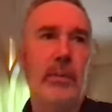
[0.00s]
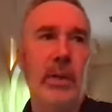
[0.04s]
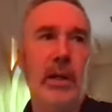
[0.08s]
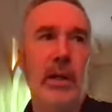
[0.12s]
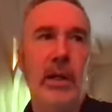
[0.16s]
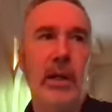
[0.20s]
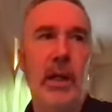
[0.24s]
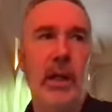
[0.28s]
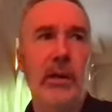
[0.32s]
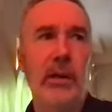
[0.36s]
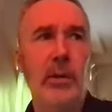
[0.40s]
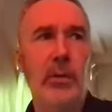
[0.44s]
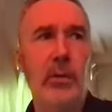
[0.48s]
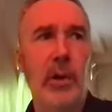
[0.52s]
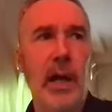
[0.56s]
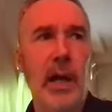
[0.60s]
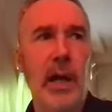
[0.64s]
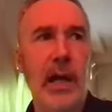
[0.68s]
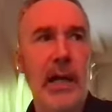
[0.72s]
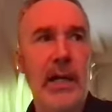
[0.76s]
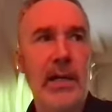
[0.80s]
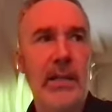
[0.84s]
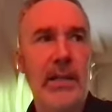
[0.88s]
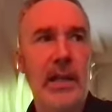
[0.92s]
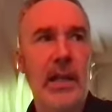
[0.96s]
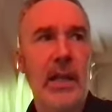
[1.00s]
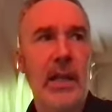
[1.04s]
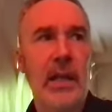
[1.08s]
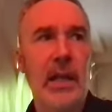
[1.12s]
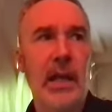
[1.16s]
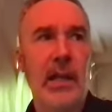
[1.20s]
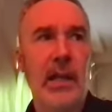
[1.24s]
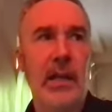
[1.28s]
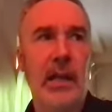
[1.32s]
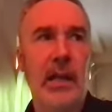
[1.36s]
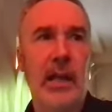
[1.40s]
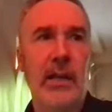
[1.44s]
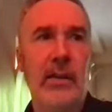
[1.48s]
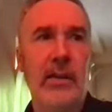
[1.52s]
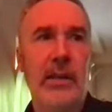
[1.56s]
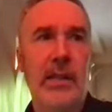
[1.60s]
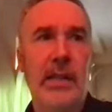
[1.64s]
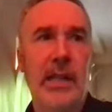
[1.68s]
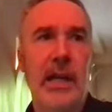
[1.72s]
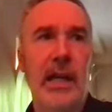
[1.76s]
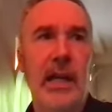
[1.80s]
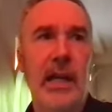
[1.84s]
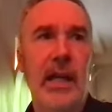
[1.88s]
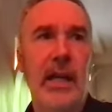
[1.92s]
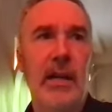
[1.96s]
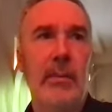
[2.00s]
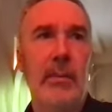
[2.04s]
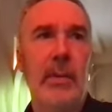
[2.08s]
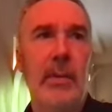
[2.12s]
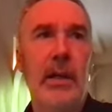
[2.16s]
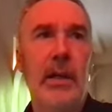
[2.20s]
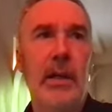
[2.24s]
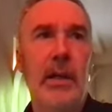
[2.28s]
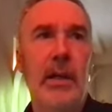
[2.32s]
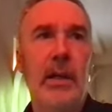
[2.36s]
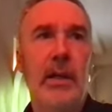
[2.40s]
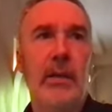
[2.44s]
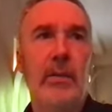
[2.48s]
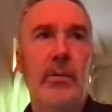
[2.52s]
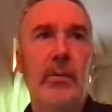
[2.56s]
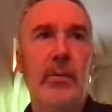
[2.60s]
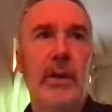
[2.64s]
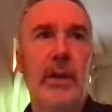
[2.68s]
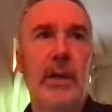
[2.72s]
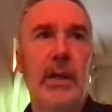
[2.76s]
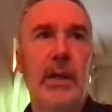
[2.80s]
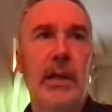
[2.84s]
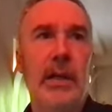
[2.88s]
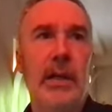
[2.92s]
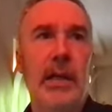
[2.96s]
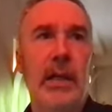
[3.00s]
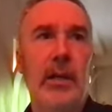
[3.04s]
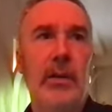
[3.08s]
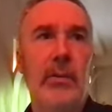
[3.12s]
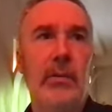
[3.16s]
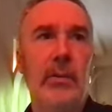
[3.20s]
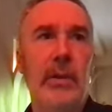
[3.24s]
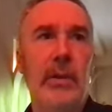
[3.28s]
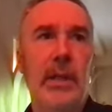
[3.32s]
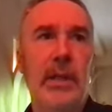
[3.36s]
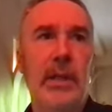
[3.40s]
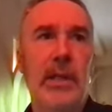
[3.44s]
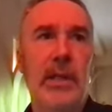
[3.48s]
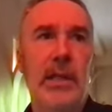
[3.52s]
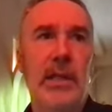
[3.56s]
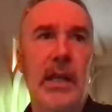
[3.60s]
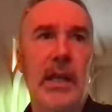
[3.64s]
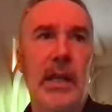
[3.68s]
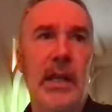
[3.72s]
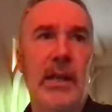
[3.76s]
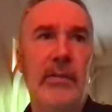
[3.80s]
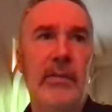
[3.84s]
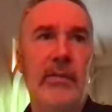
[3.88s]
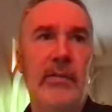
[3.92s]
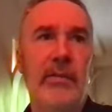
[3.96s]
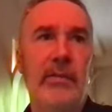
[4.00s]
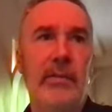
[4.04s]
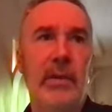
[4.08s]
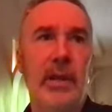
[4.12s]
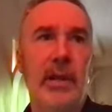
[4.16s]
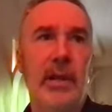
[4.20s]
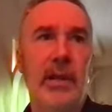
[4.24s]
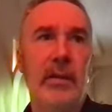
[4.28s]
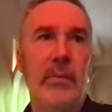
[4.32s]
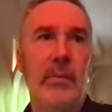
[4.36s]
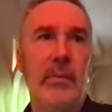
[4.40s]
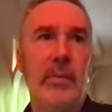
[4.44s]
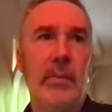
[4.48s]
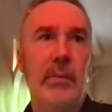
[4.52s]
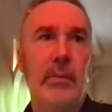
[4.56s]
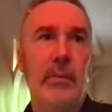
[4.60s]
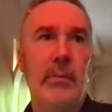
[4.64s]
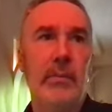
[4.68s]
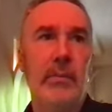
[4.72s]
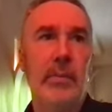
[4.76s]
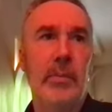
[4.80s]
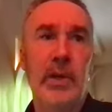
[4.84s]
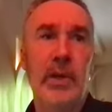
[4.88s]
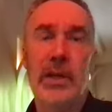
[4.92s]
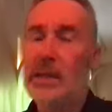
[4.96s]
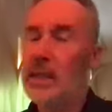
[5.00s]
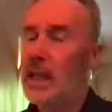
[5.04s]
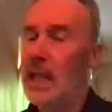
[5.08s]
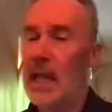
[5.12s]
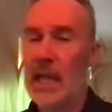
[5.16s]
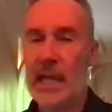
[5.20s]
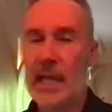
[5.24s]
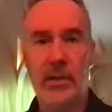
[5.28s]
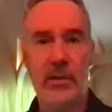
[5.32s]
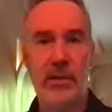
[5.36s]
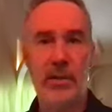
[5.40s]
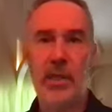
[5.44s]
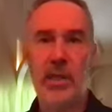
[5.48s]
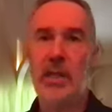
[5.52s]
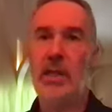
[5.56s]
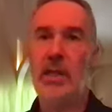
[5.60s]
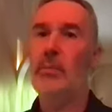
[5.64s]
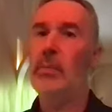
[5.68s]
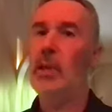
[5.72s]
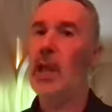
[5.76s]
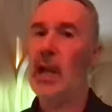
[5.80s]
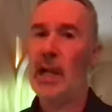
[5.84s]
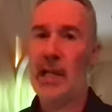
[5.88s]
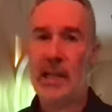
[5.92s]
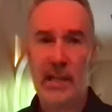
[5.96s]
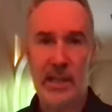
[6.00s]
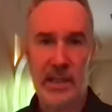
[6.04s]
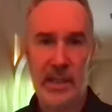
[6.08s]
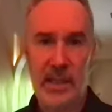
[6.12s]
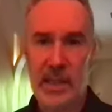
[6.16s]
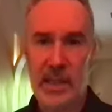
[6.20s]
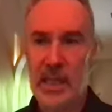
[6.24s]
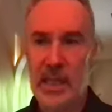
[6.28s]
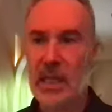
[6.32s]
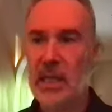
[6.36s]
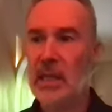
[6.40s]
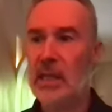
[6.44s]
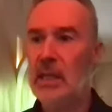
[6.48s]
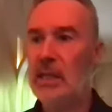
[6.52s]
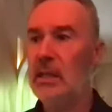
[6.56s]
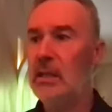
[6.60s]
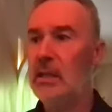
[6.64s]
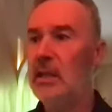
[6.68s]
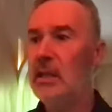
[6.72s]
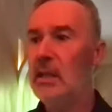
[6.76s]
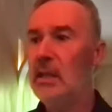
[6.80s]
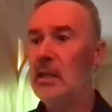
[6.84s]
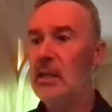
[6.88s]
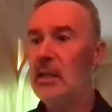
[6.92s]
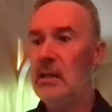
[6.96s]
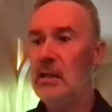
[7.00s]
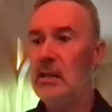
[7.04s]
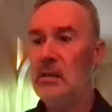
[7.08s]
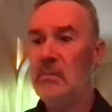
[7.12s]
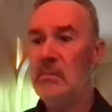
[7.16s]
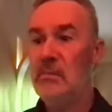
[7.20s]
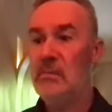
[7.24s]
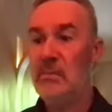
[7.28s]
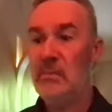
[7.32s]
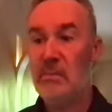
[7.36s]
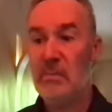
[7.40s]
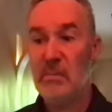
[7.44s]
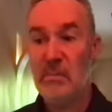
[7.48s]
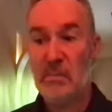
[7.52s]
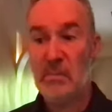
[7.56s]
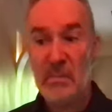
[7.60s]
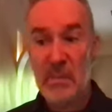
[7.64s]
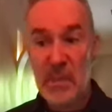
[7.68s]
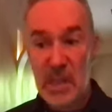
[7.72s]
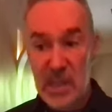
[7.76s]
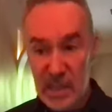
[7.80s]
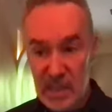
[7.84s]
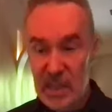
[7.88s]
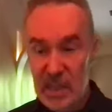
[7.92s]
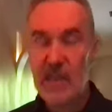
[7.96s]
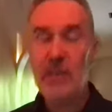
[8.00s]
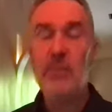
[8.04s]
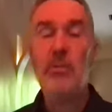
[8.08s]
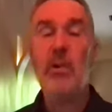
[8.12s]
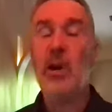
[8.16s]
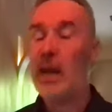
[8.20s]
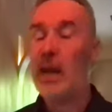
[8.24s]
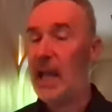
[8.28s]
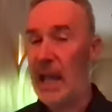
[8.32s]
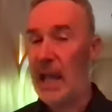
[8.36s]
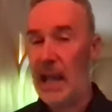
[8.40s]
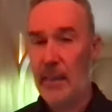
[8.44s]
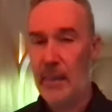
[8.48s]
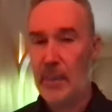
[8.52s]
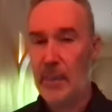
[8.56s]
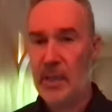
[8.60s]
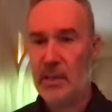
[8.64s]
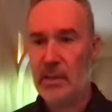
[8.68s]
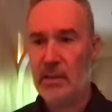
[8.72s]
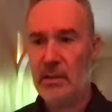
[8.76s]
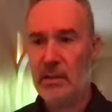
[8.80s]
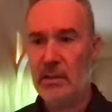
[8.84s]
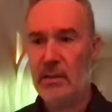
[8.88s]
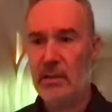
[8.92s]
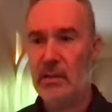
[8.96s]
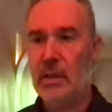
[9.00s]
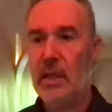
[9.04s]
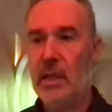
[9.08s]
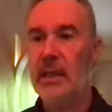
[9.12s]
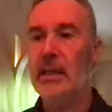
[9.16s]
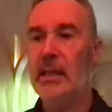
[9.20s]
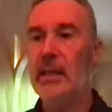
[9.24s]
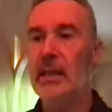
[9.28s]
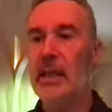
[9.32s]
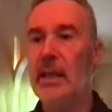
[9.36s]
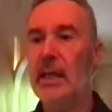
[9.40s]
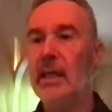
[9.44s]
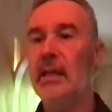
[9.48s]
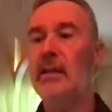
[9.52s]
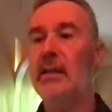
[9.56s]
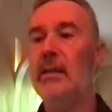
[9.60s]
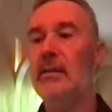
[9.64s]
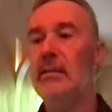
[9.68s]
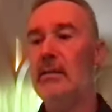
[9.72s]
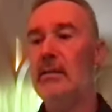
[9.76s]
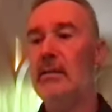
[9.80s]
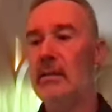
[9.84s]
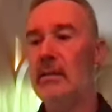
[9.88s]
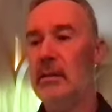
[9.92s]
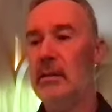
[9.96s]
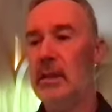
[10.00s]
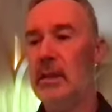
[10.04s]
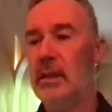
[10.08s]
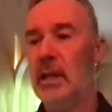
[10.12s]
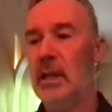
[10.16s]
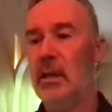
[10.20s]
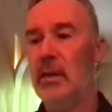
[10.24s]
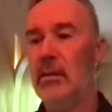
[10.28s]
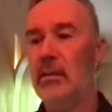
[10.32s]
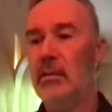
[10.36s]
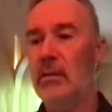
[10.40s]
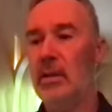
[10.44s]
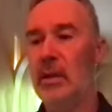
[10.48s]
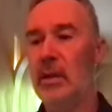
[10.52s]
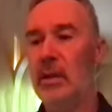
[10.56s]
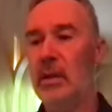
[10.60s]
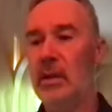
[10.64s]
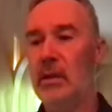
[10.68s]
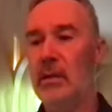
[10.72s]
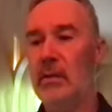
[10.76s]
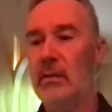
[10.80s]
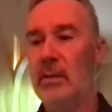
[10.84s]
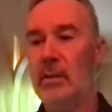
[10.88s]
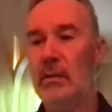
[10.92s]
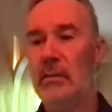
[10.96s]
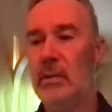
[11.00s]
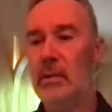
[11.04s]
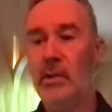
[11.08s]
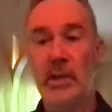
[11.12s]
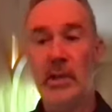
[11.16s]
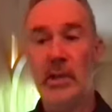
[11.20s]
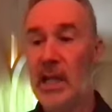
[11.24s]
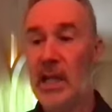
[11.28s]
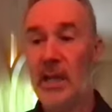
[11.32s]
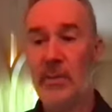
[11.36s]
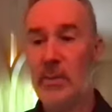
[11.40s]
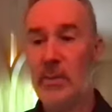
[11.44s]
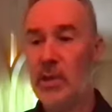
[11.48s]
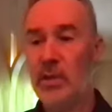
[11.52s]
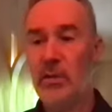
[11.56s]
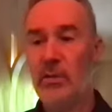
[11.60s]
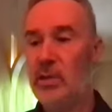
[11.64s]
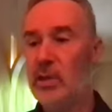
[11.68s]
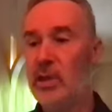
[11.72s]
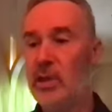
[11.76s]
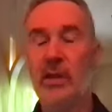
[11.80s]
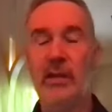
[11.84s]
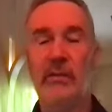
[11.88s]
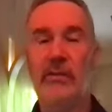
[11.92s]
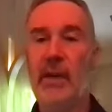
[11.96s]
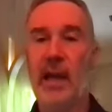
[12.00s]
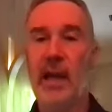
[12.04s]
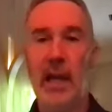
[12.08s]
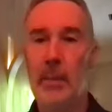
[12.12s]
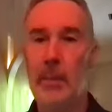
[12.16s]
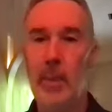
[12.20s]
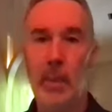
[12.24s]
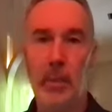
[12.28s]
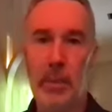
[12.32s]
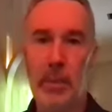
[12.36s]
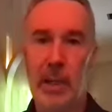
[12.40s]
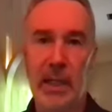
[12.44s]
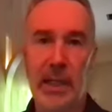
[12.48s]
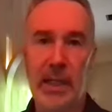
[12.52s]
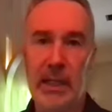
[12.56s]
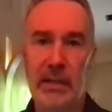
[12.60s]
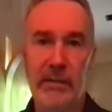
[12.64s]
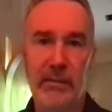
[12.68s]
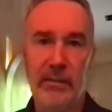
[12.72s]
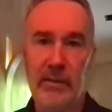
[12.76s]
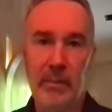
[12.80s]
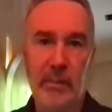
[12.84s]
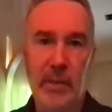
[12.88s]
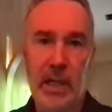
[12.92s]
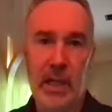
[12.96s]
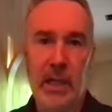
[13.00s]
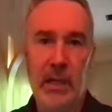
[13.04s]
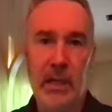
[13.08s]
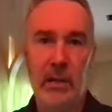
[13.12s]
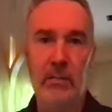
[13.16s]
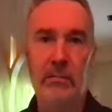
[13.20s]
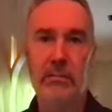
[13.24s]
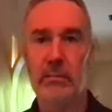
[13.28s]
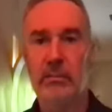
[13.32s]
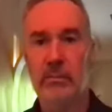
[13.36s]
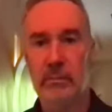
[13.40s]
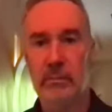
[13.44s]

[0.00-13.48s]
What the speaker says: but otherwise a lot of the time we just kind of bring the actors in, block the scene, see what happens, and then there are times you just develop a plan from there.